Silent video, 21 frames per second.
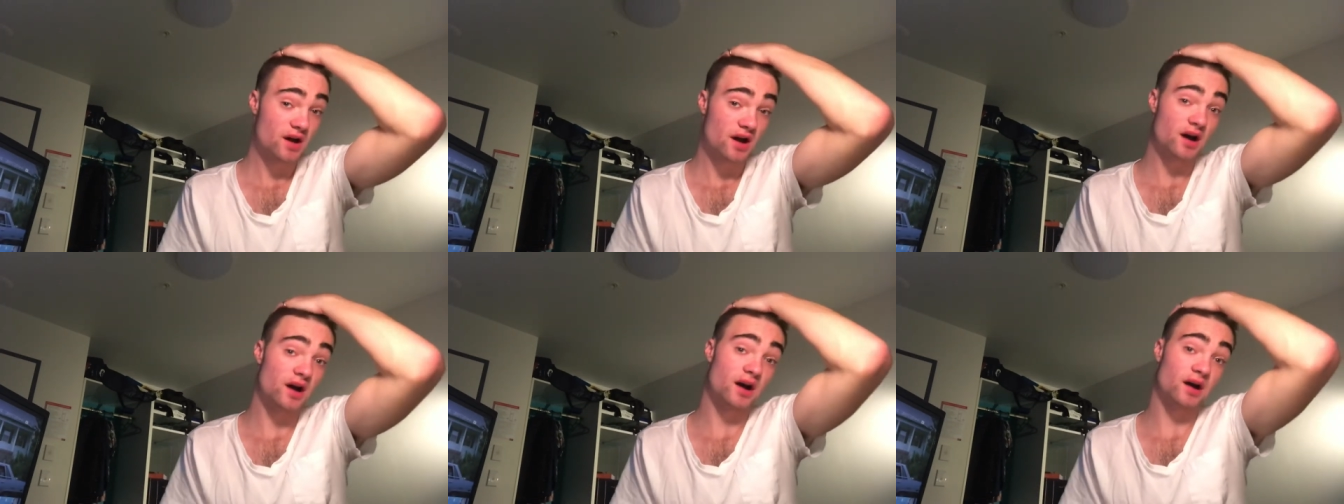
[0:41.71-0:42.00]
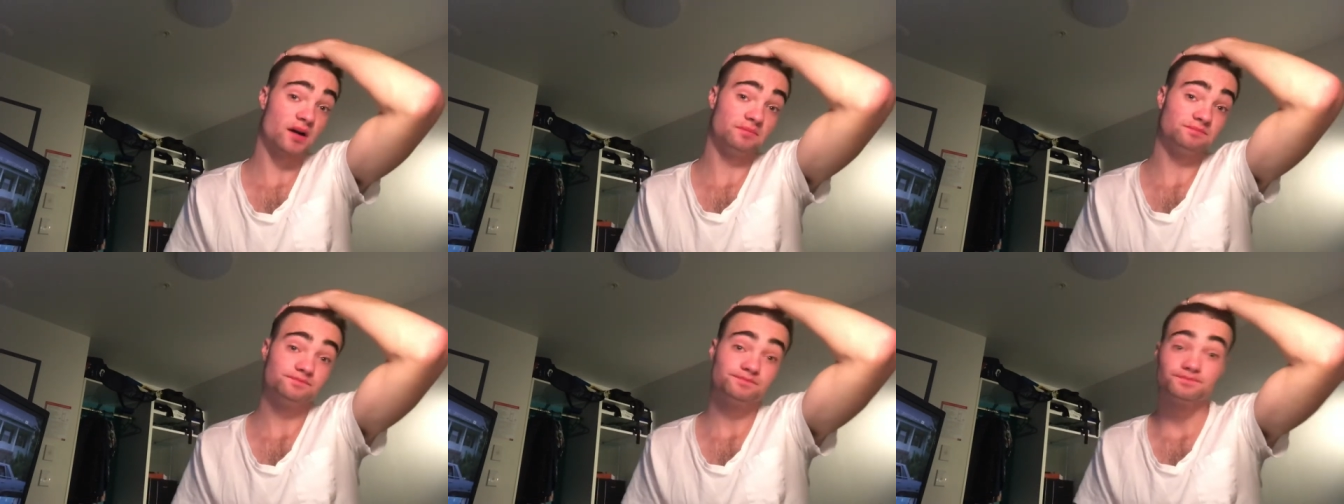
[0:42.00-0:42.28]

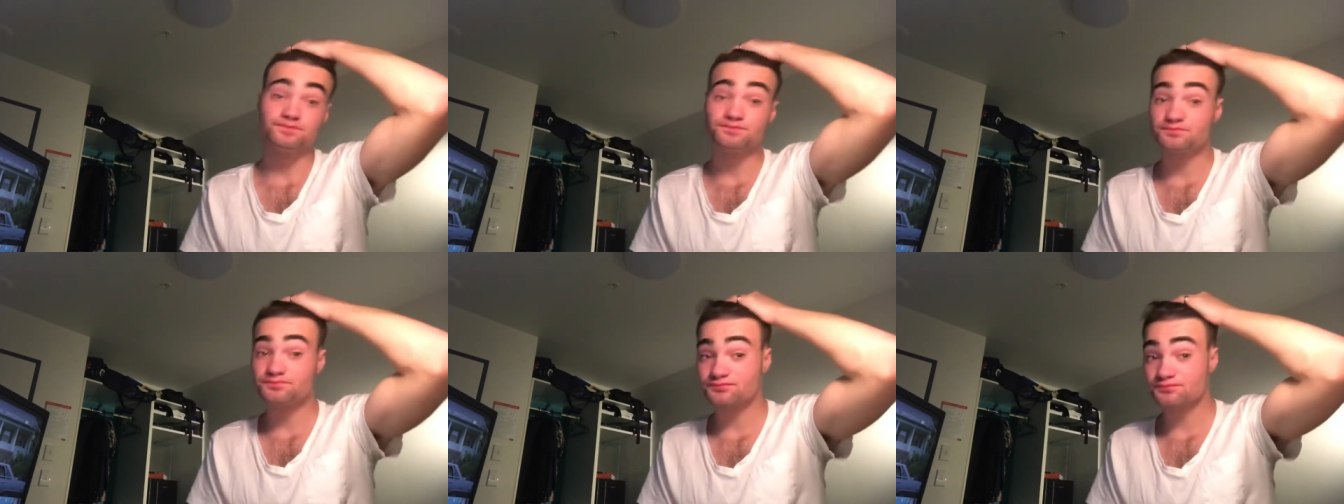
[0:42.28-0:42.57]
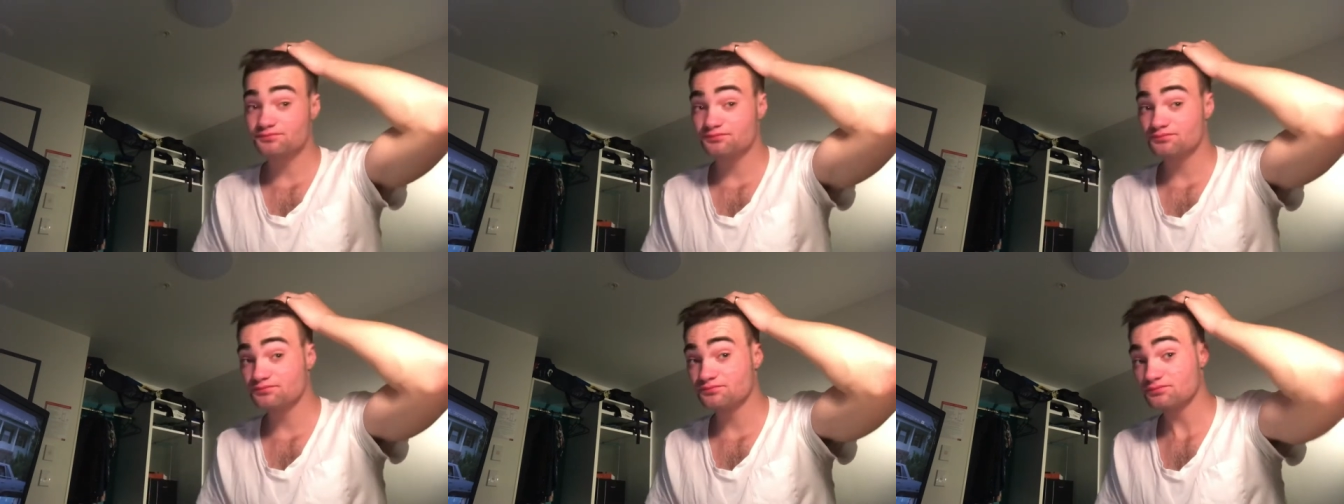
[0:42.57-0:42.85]
Um,
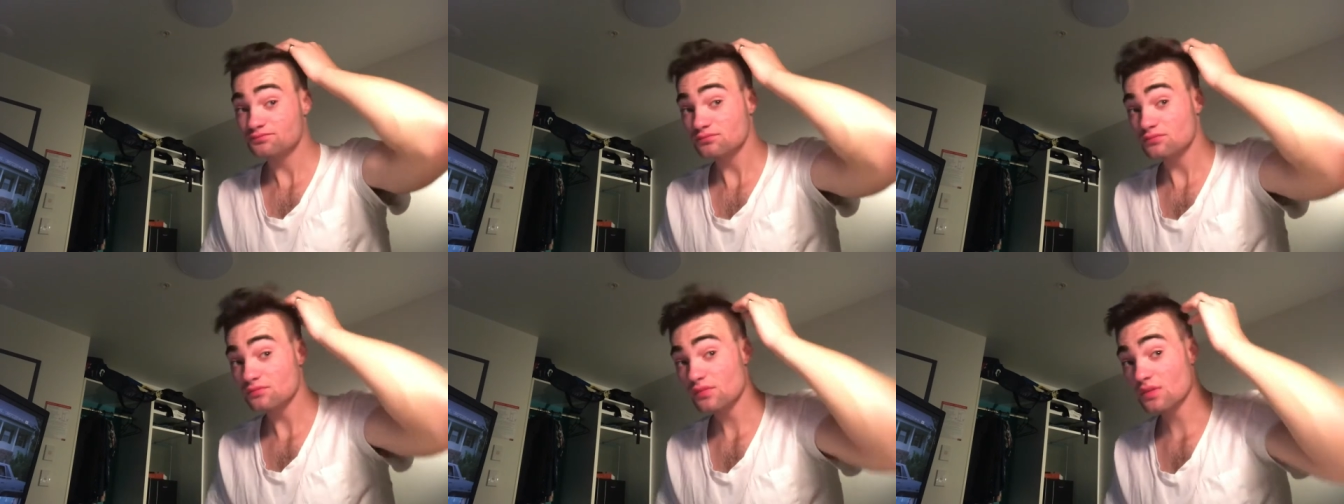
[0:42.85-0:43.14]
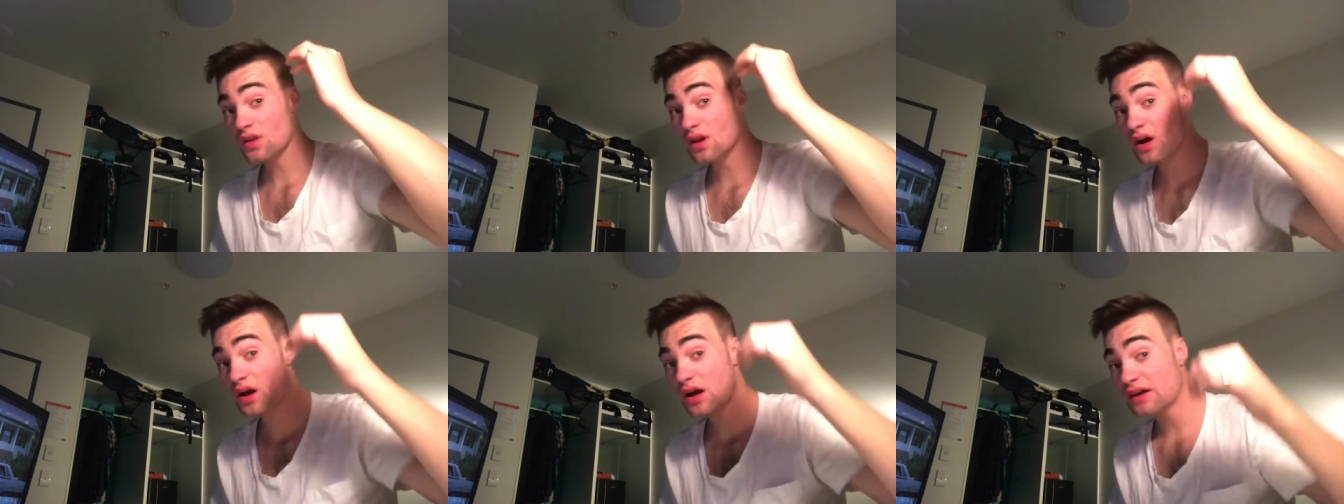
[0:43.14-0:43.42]

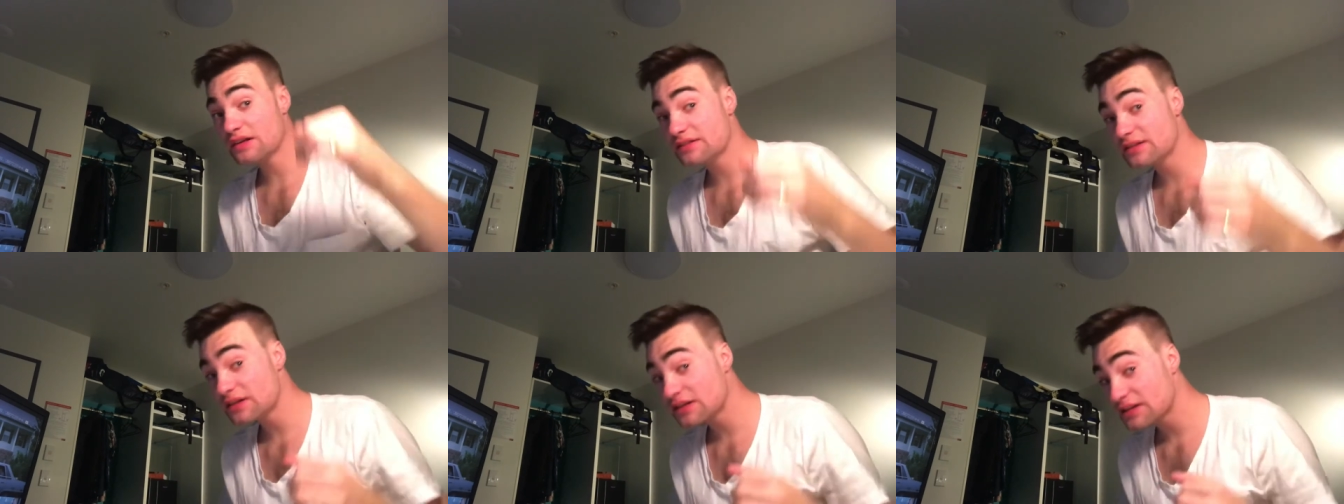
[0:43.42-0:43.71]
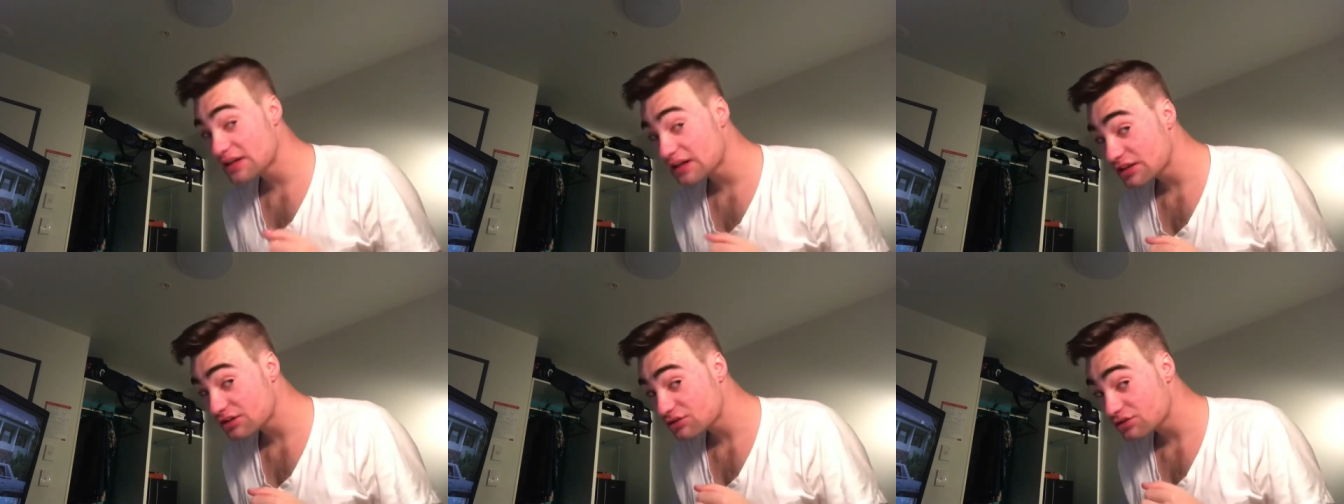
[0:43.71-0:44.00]
I
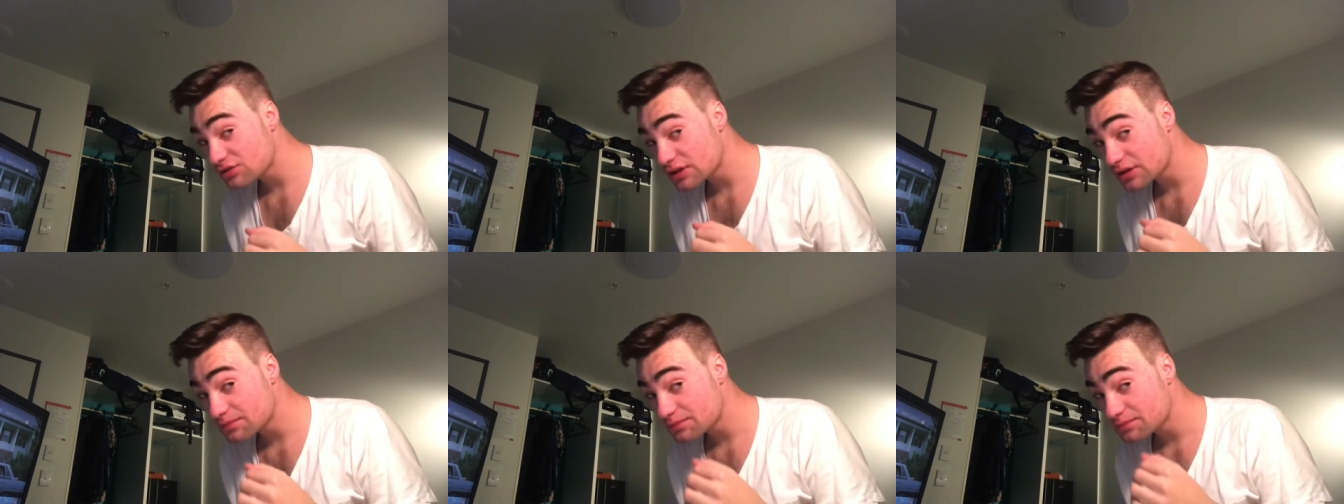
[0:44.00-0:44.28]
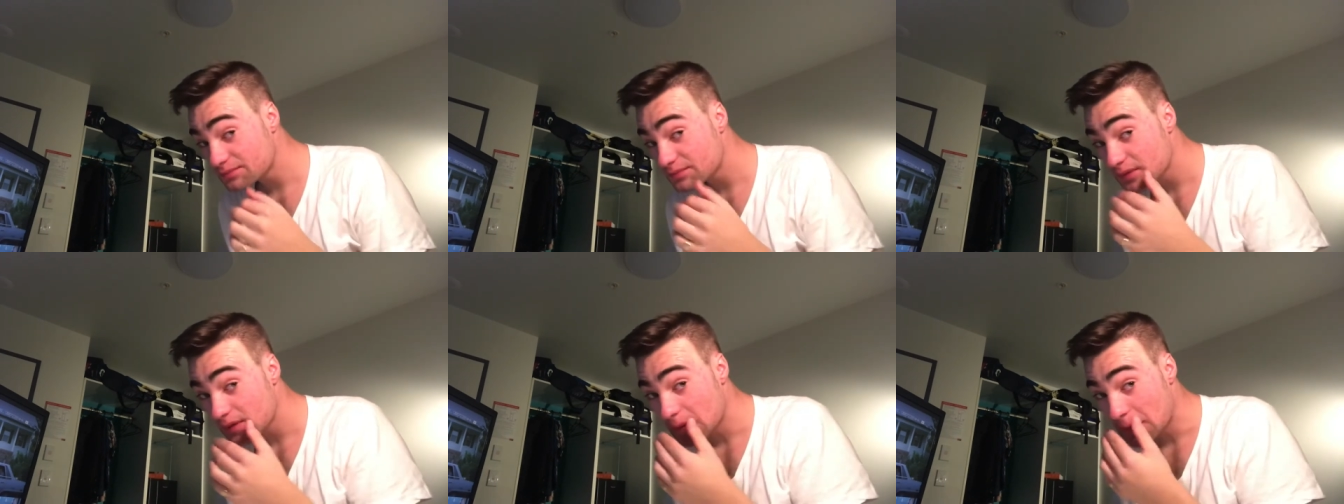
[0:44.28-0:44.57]
did get a
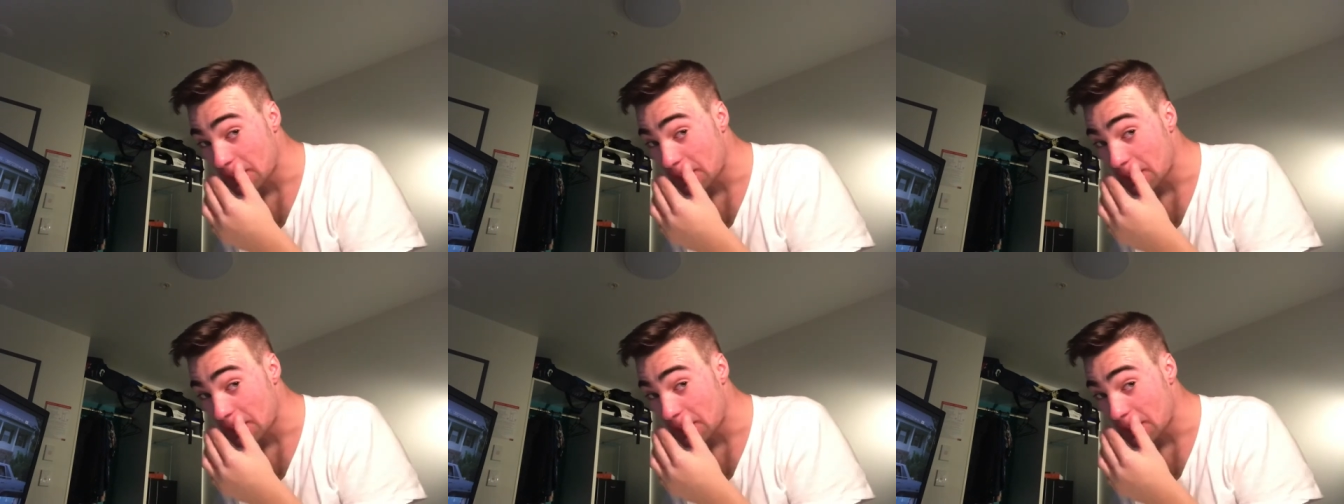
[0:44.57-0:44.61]
trim,